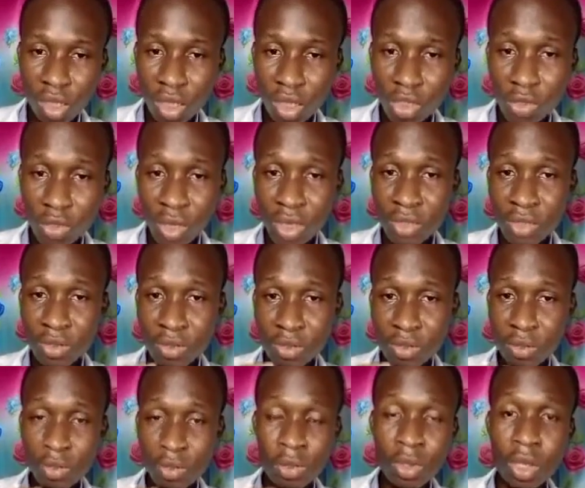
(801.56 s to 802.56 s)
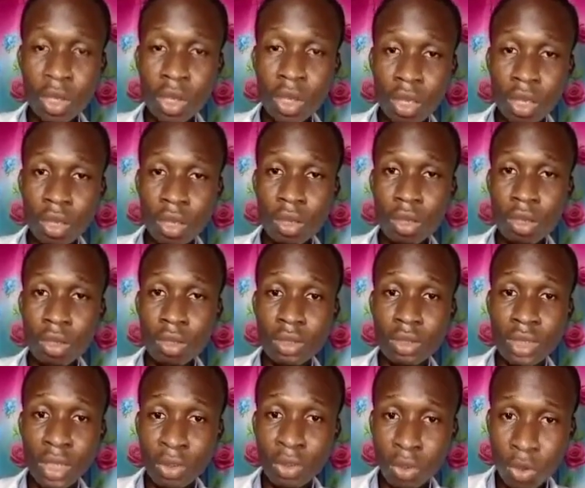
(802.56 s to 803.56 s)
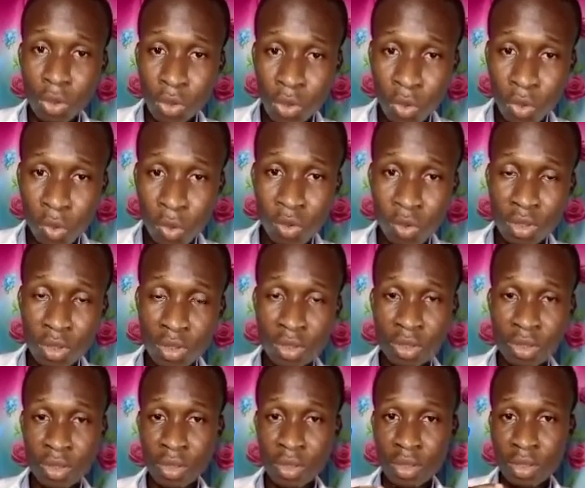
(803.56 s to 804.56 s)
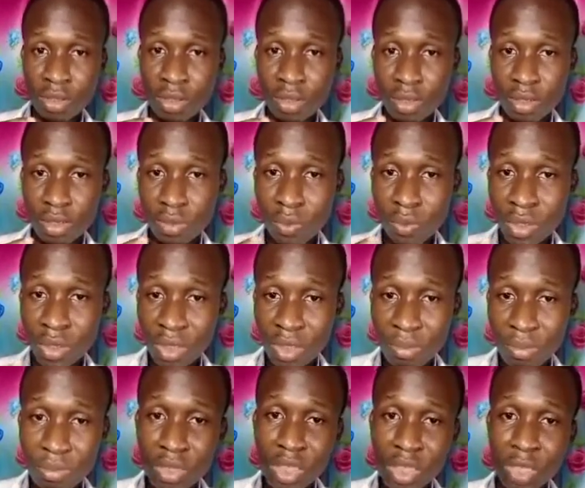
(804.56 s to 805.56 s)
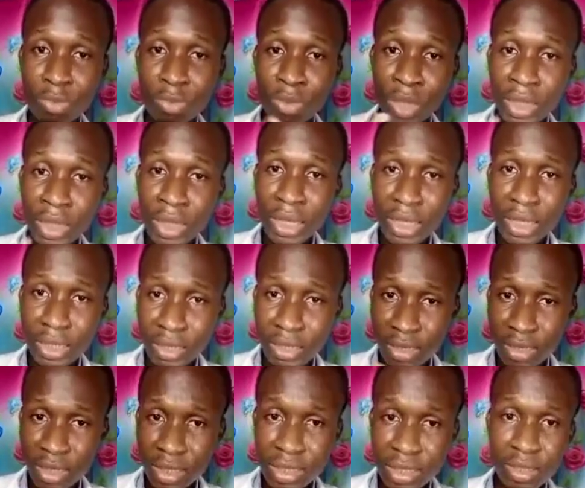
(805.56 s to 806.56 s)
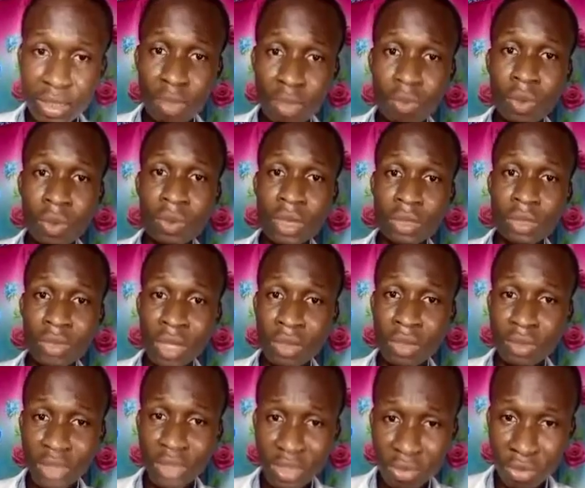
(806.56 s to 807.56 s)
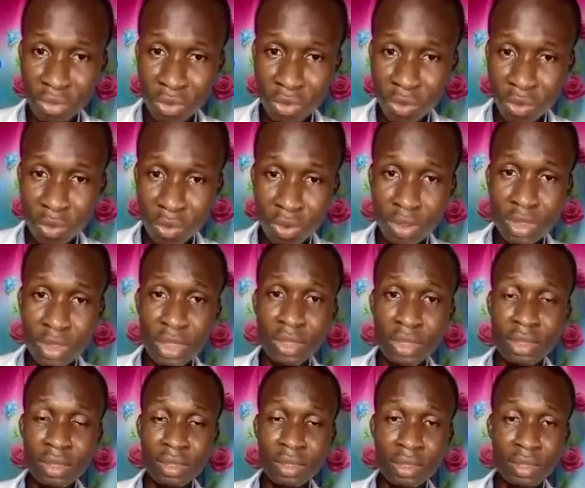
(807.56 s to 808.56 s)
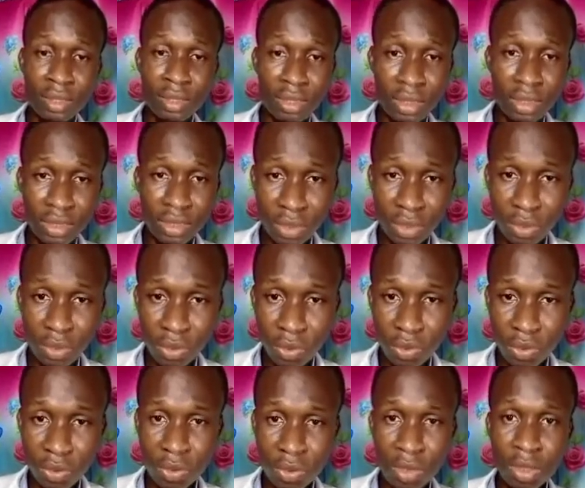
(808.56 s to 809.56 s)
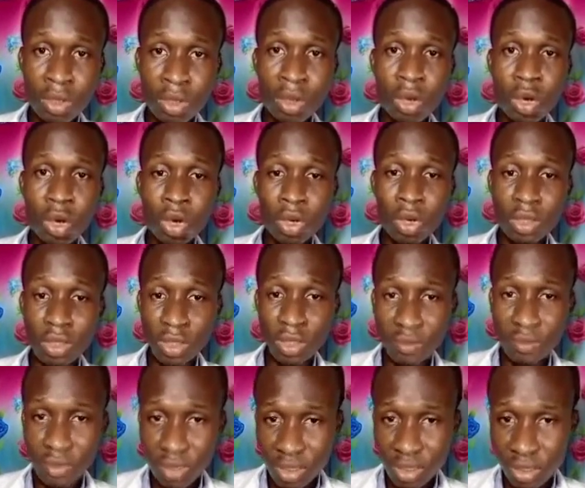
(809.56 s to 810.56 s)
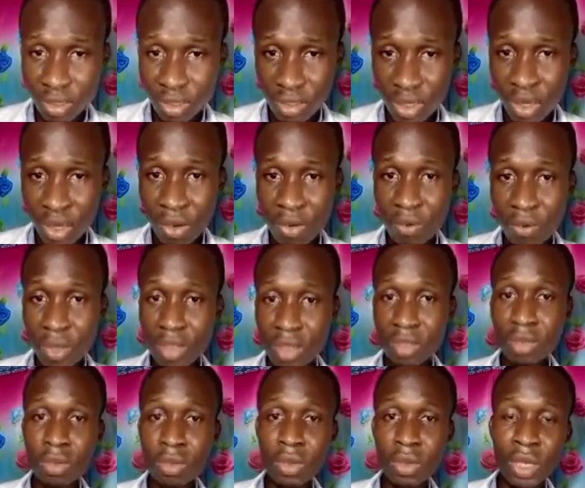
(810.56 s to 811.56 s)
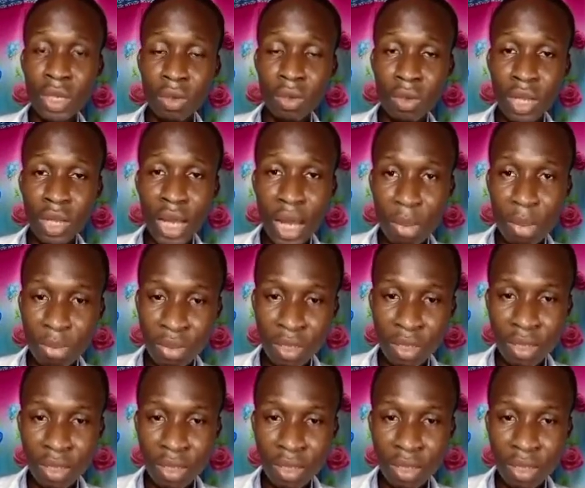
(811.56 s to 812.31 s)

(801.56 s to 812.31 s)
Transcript: trying to stand on your toes when there's pain elicited, when you are trying to stand on your toes, that is, stand on your toes, or even sitting down and raising your heel up.